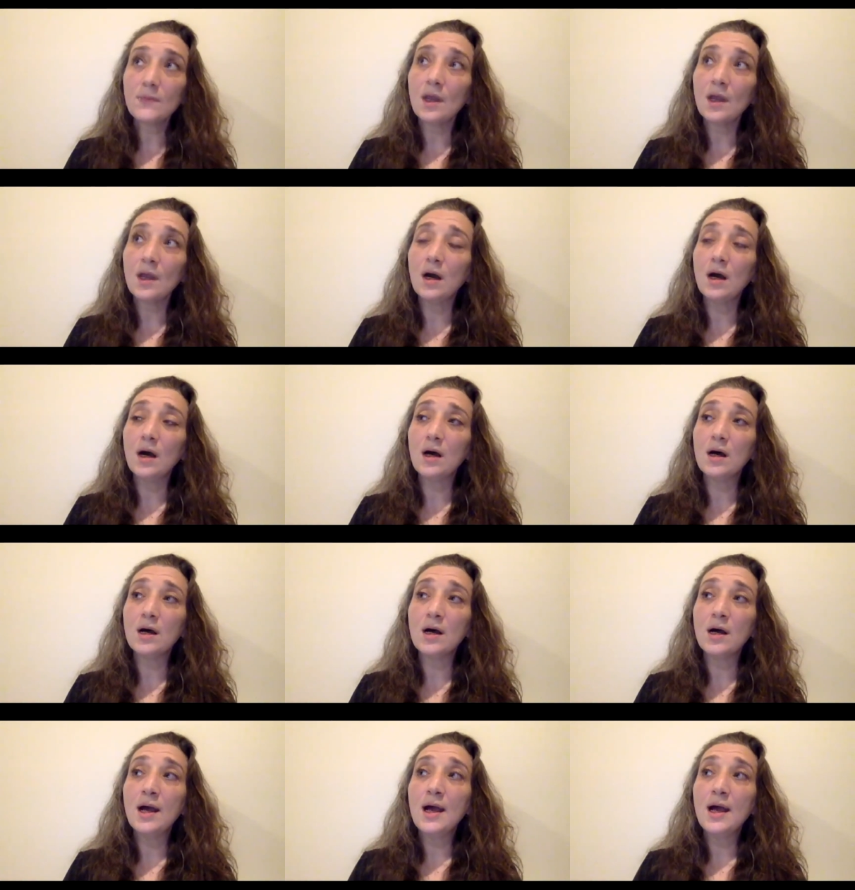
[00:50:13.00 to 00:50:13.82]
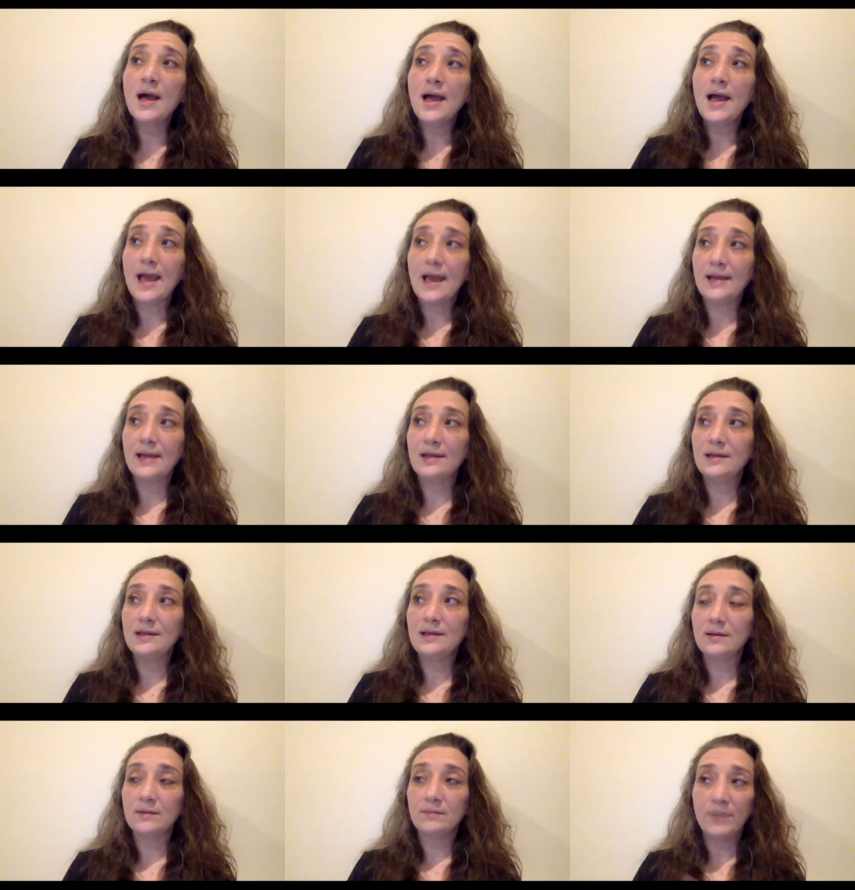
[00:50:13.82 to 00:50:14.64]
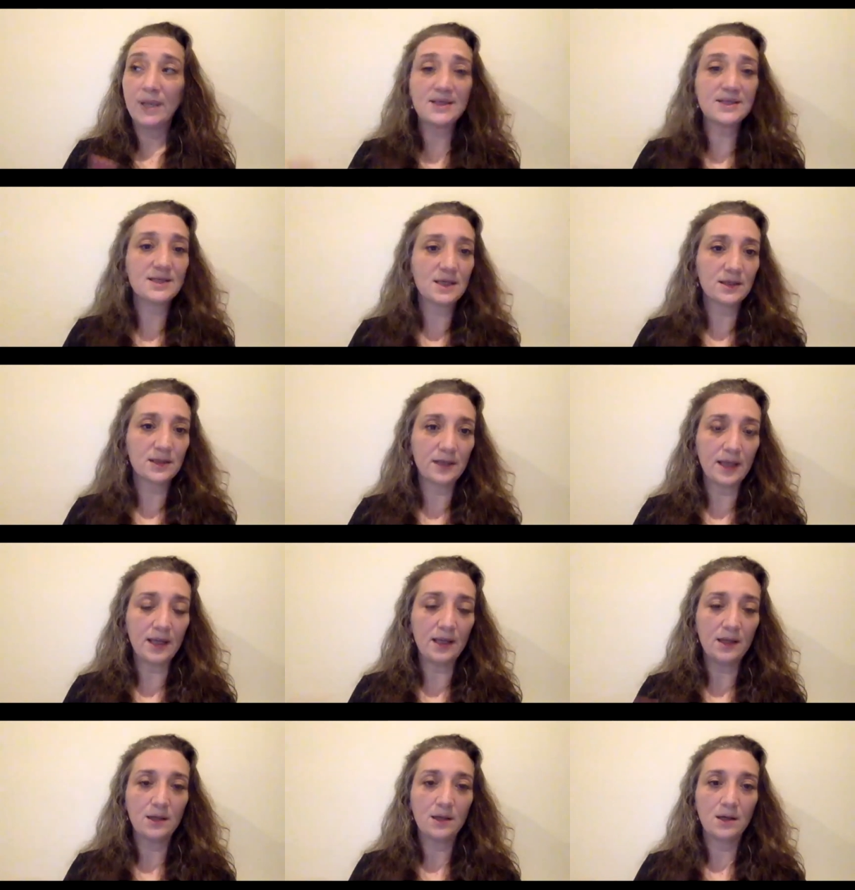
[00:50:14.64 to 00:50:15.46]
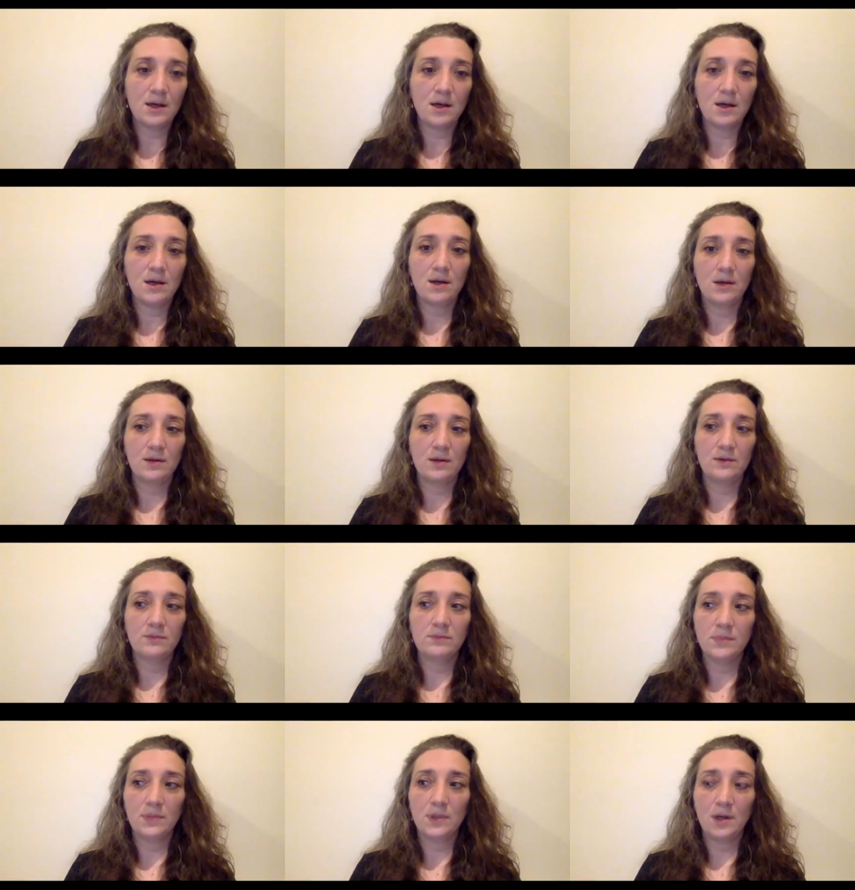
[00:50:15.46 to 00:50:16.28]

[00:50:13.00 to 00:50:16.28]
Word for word: Uh, and basically um,